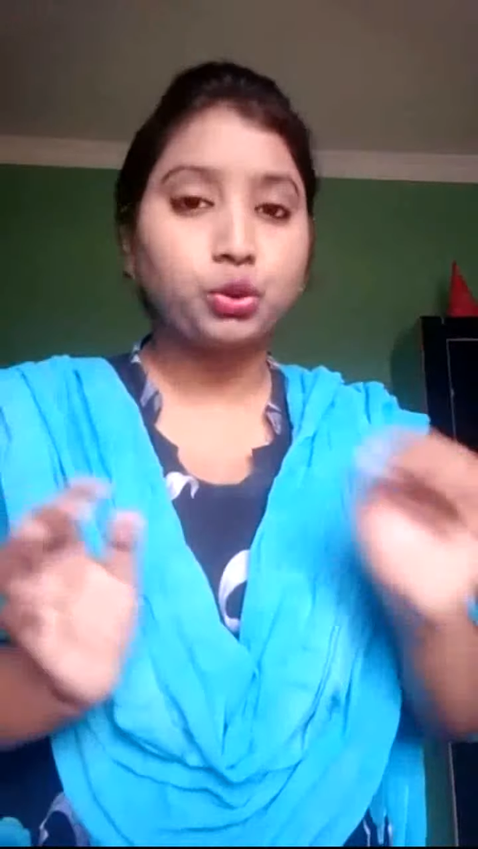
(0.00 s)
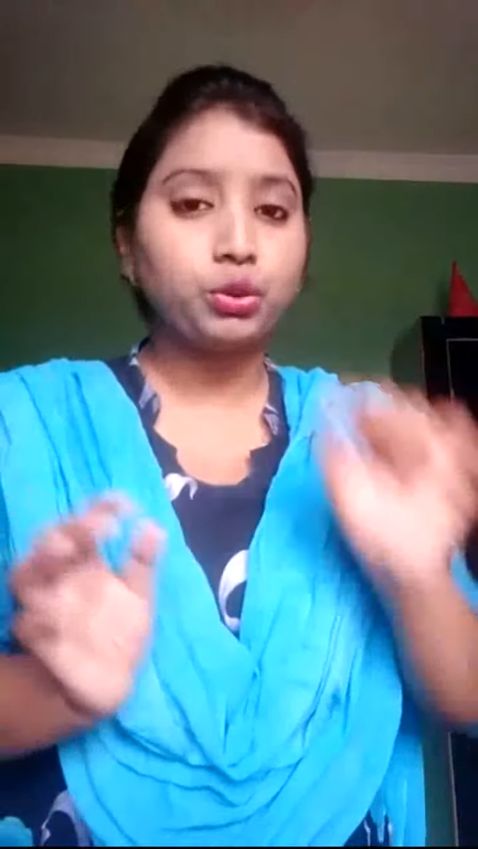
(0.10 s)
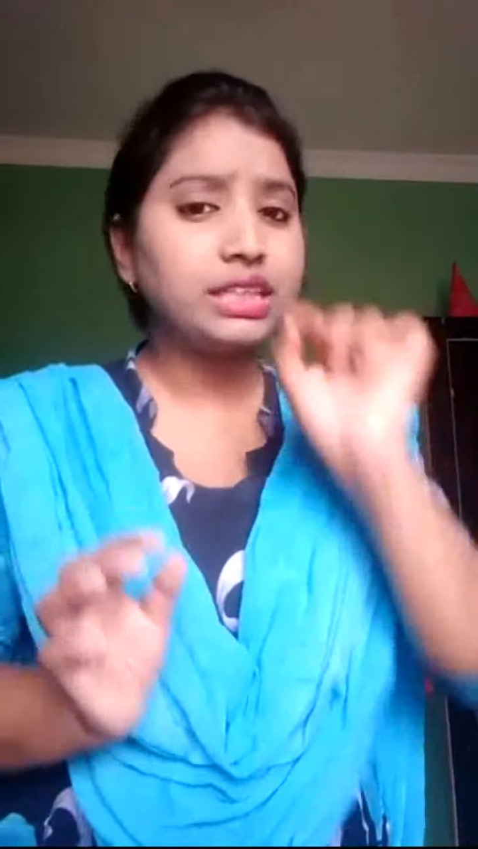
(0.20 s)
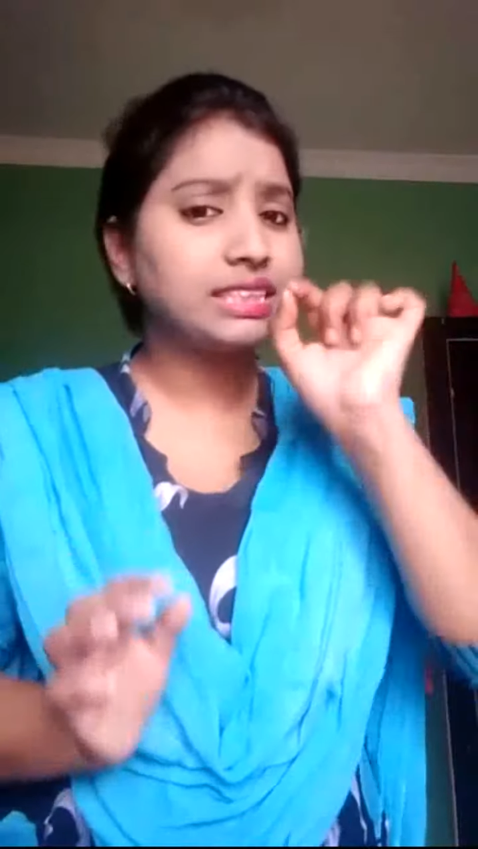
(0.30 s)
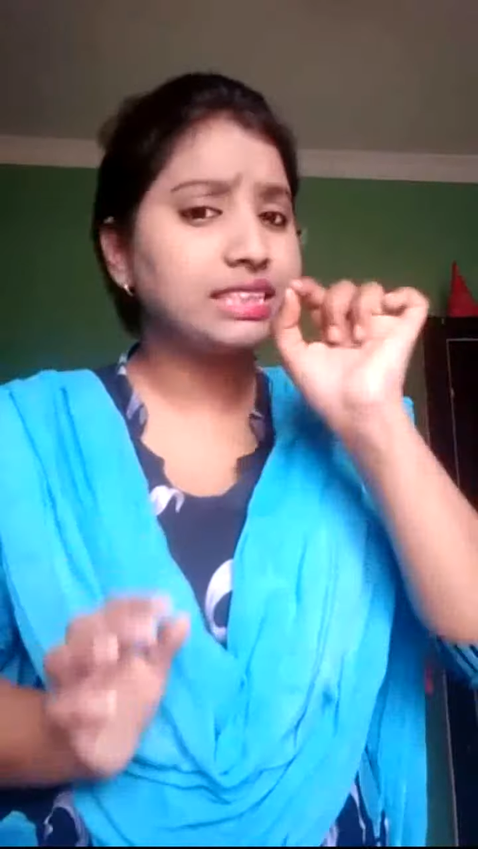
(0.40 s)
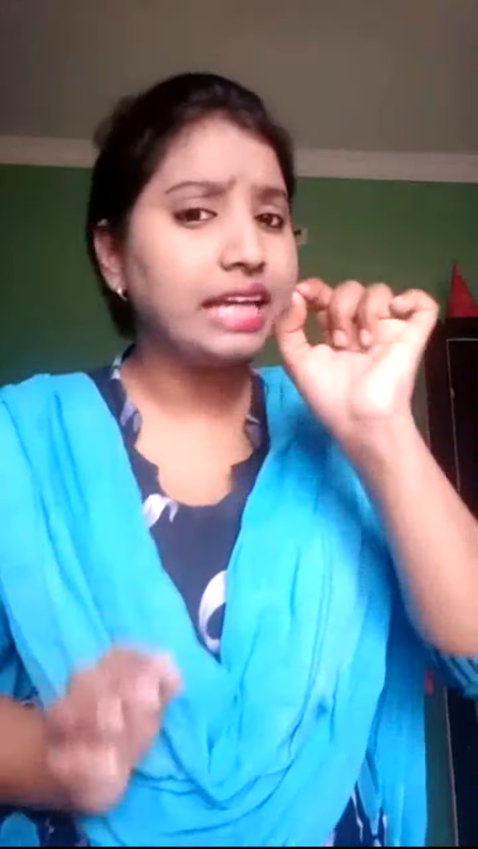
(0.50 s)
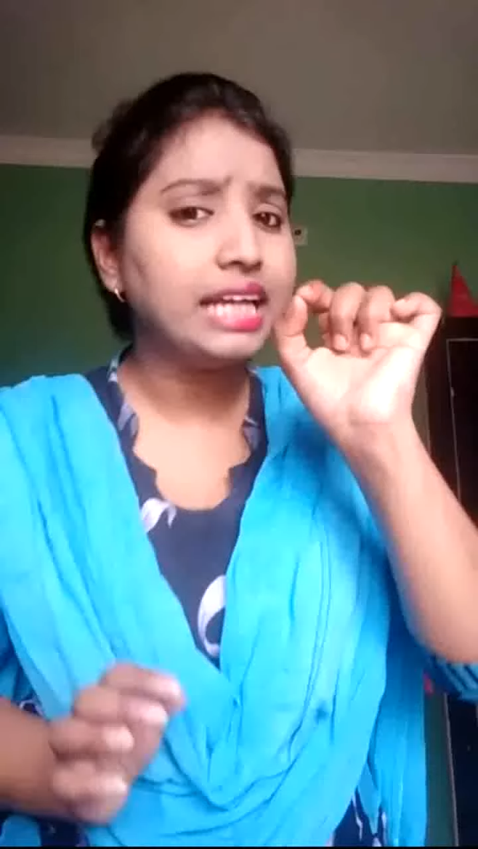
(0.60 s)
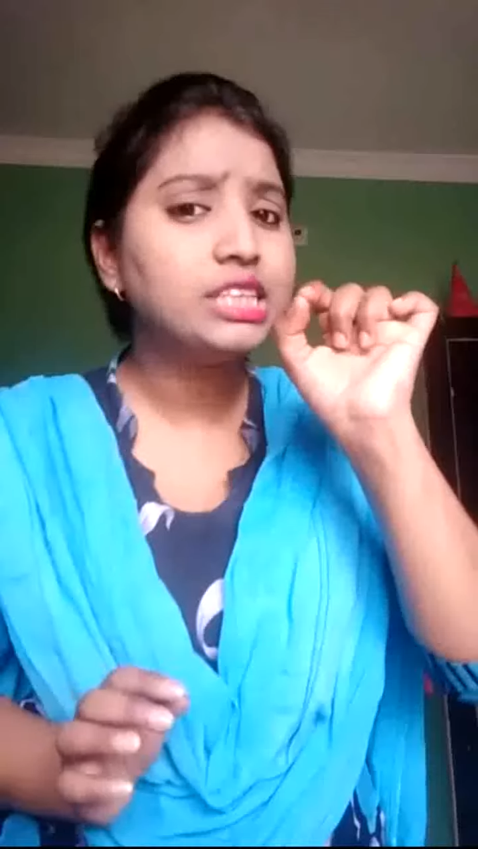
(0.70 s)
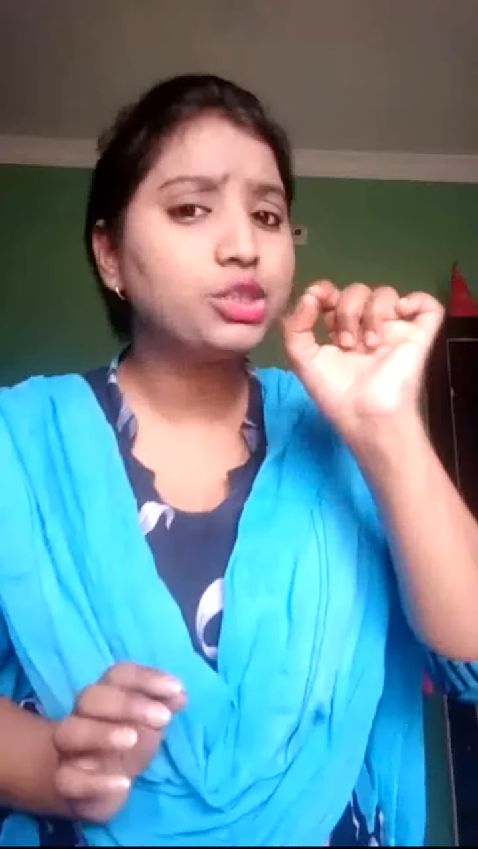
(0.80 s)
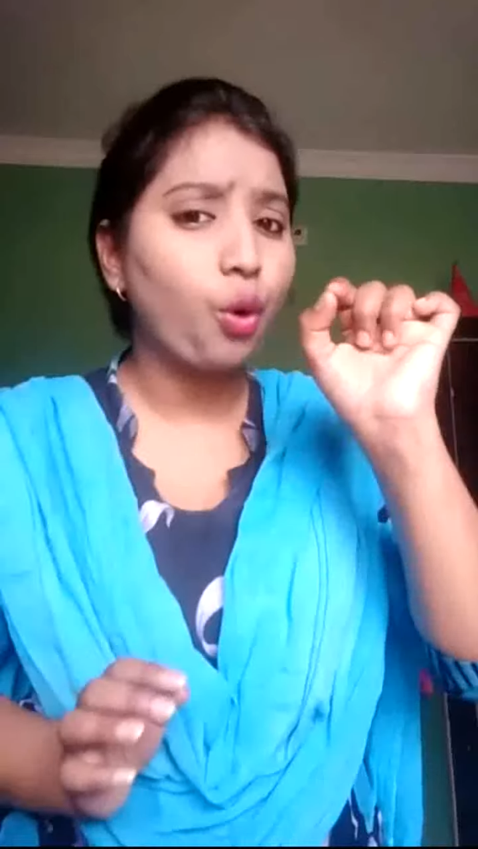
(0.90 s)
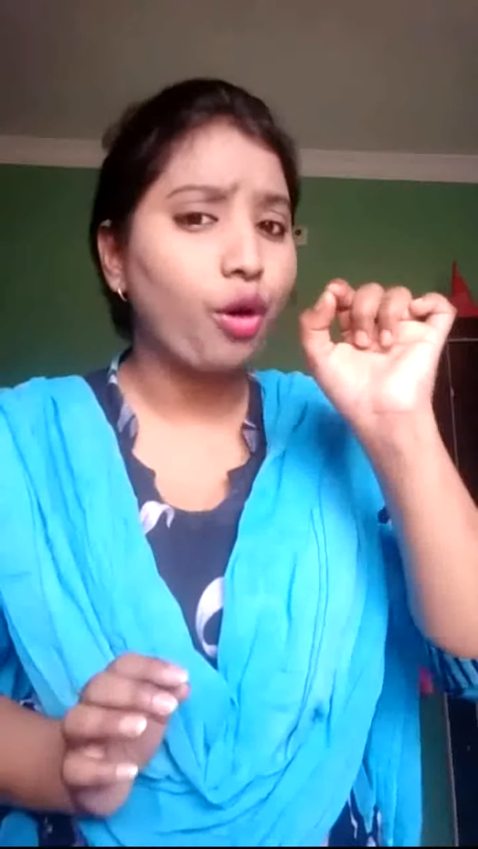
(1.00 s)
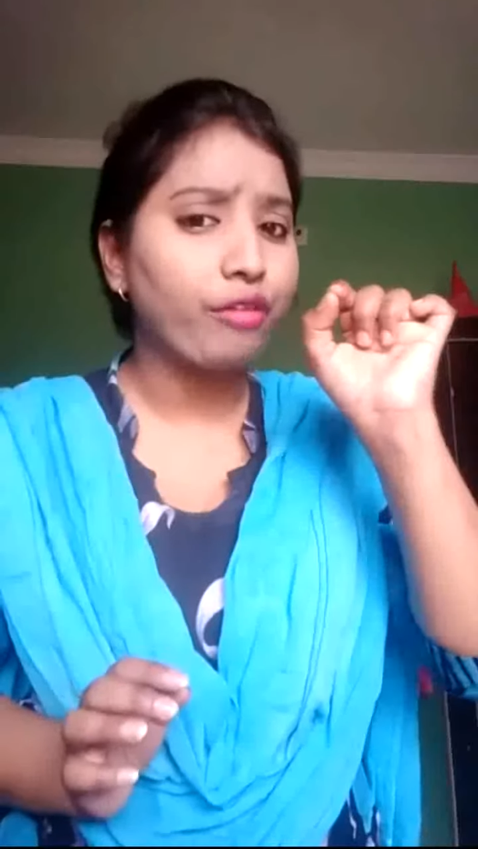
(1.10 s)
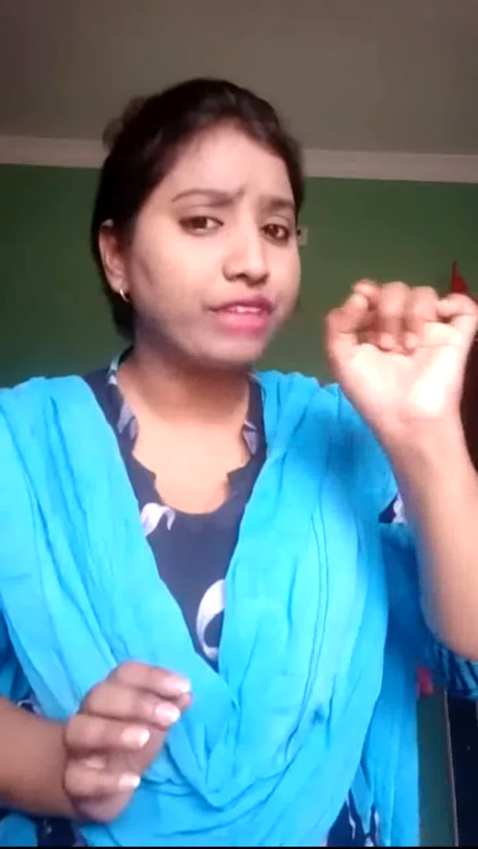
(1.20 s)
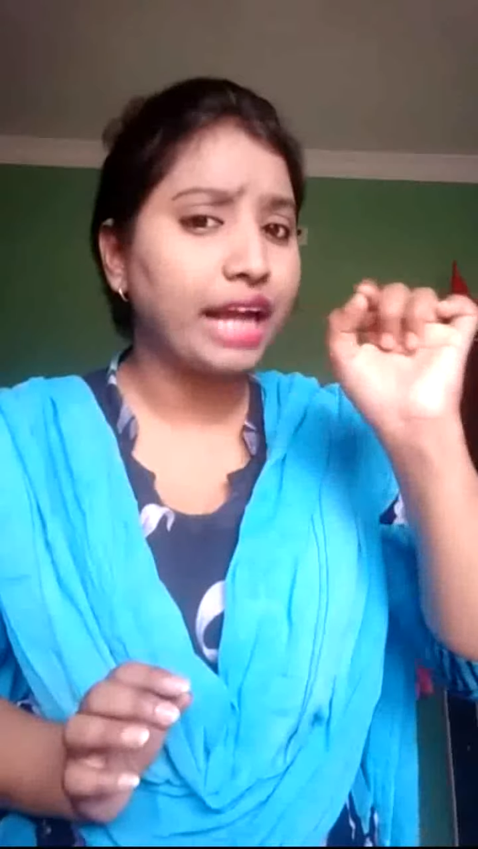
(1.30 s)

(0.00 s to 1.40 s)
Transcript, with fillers: so the seeds of